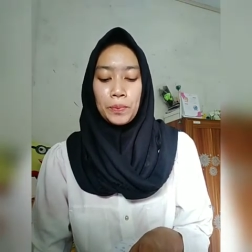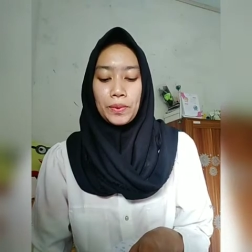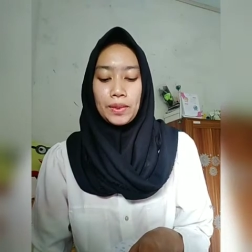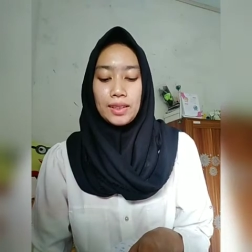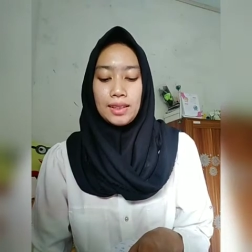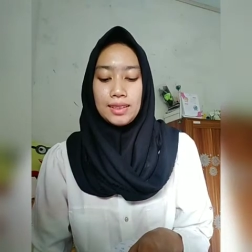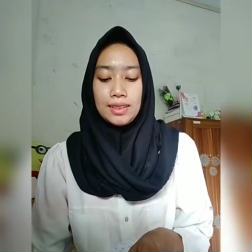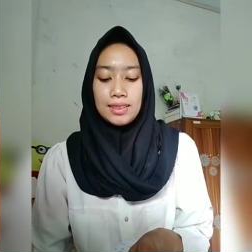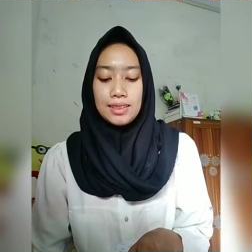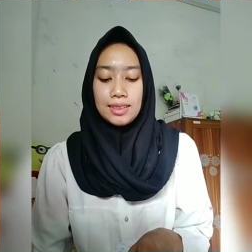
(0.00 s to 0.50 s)

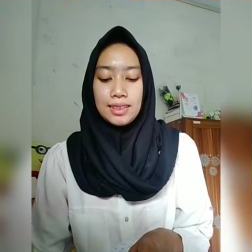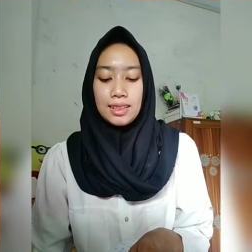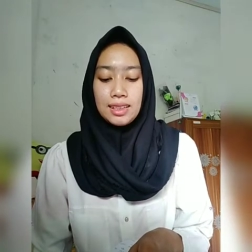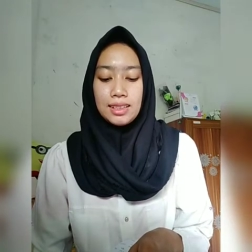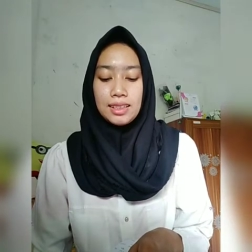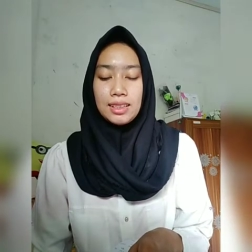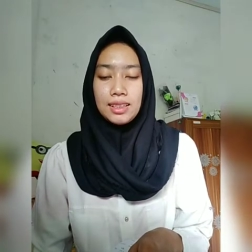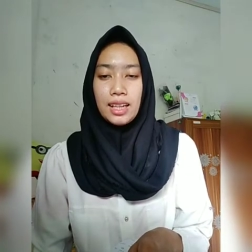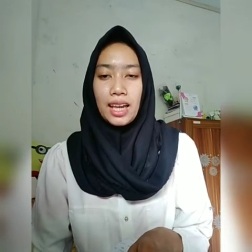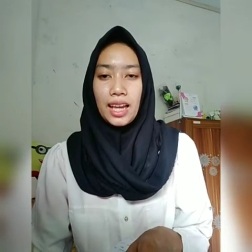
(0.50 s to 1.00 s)
is
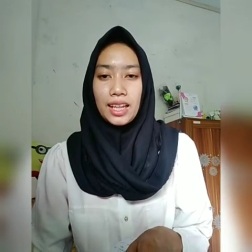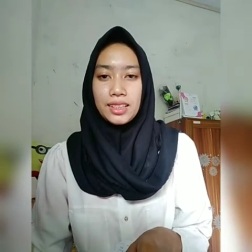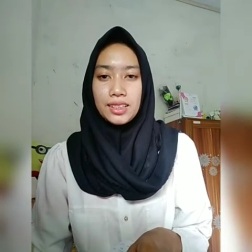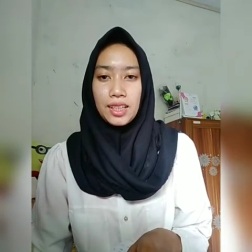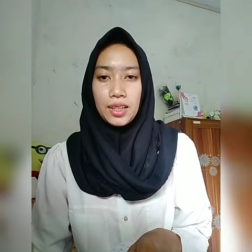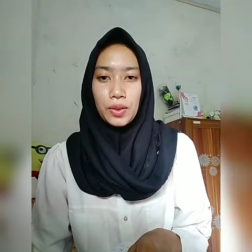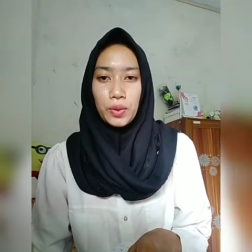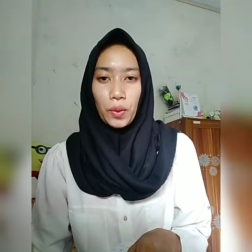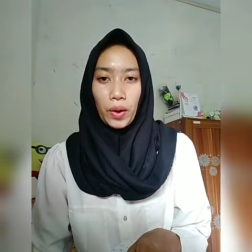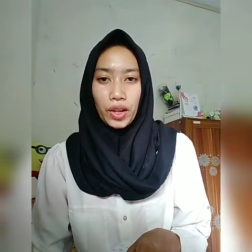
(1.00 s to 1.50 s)

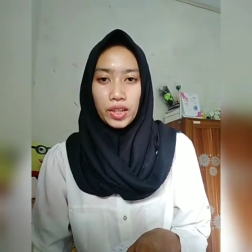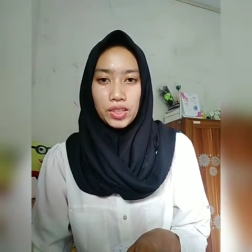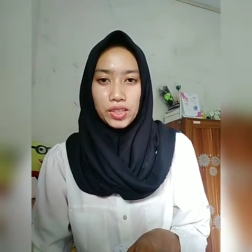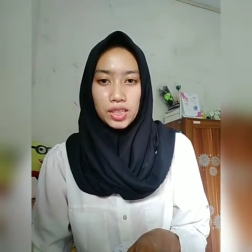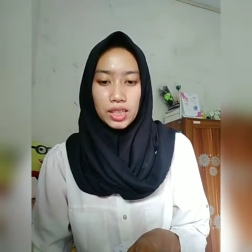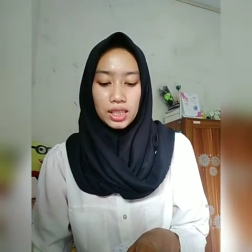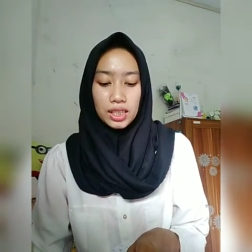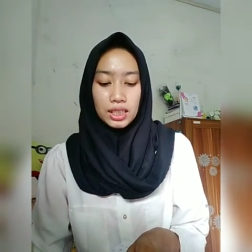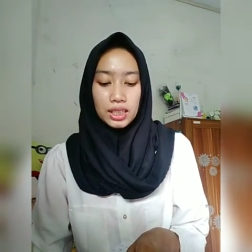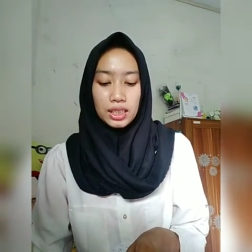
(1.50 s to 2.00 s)
18
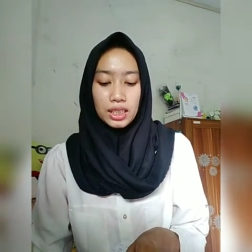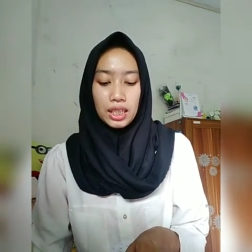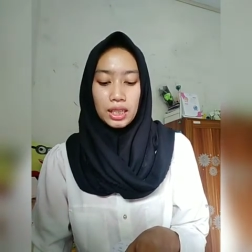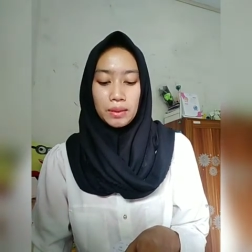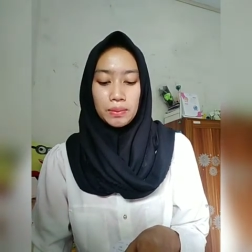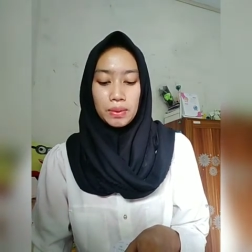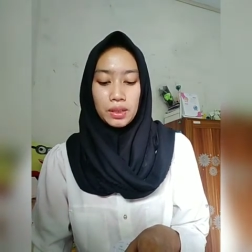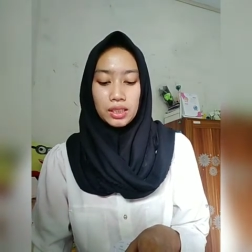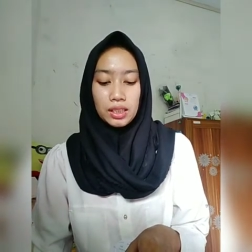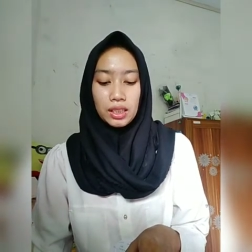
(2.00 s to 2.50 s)
question
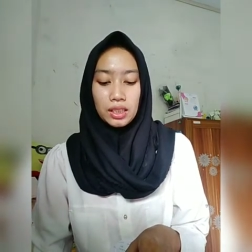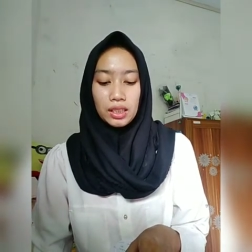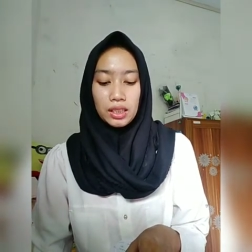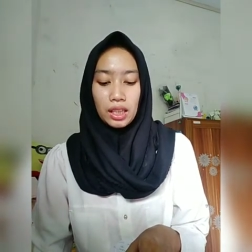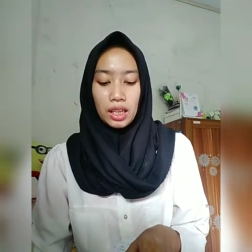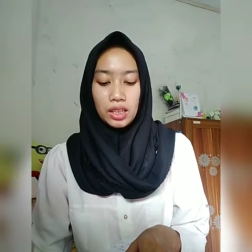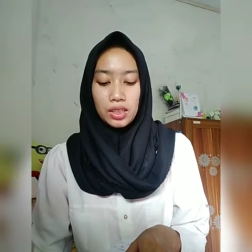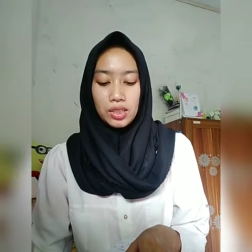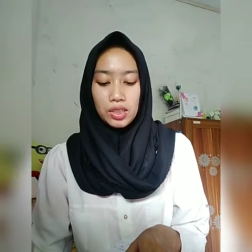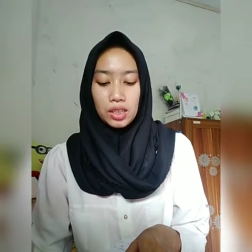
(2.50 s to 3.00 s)
in
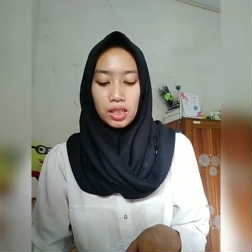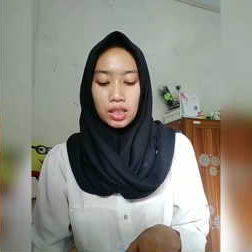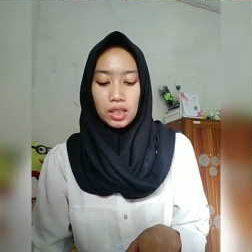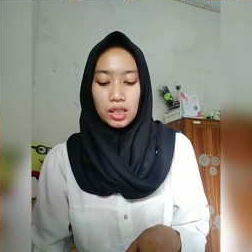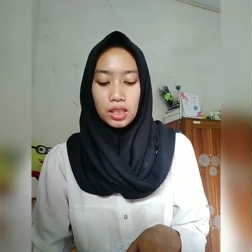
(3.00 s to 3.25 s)
percentage